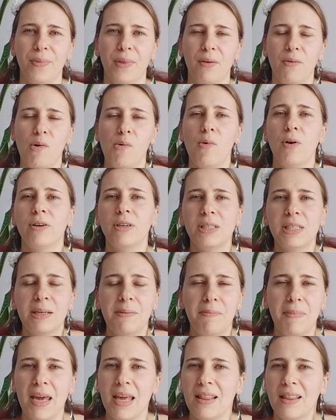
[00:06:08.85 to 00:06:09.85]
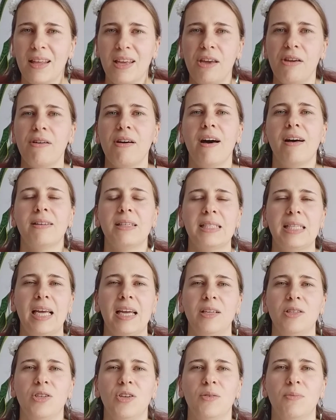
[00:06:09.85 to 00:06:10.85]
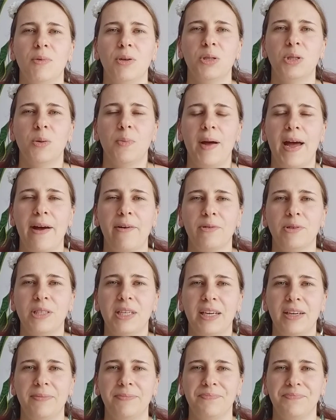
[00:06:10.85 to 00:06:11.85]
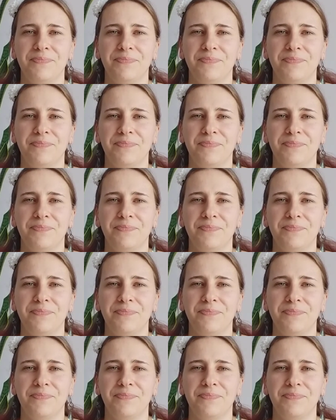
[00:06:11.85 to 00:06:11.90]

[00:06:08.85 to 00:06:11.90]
well, what does it mean that you can't say too much about it?